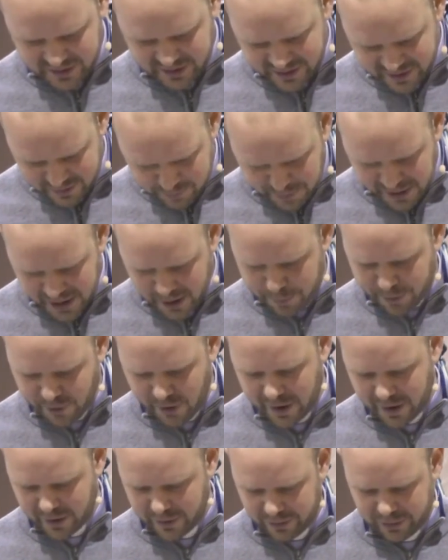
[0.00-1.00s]
is but a
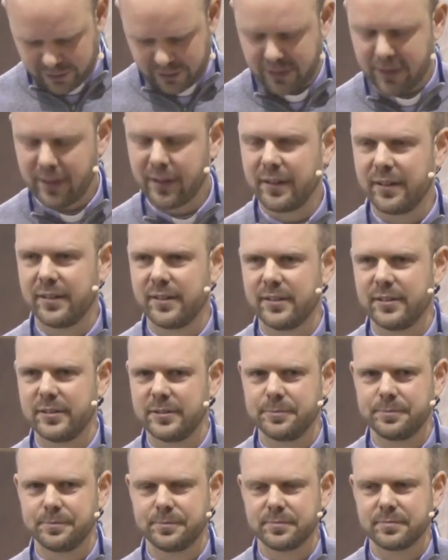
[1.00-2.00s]
breath.
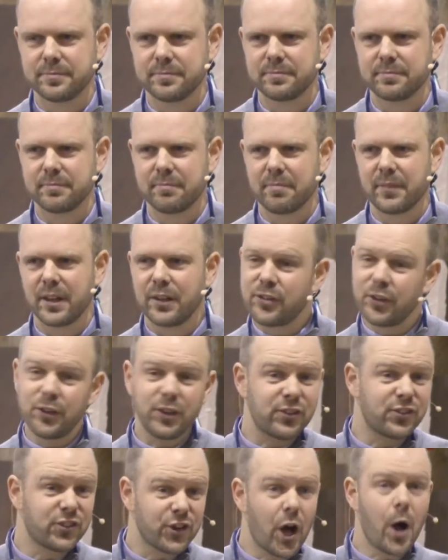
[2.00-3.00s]
So
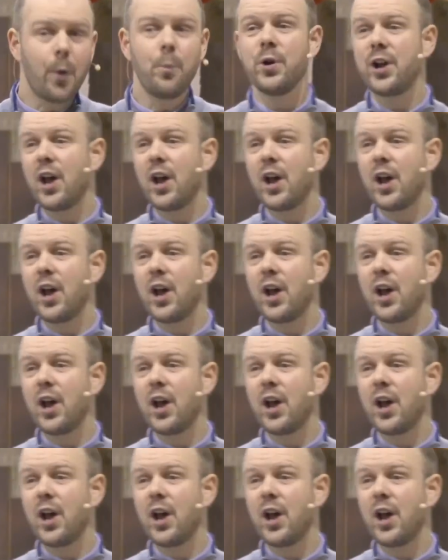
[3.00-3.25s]
the psalm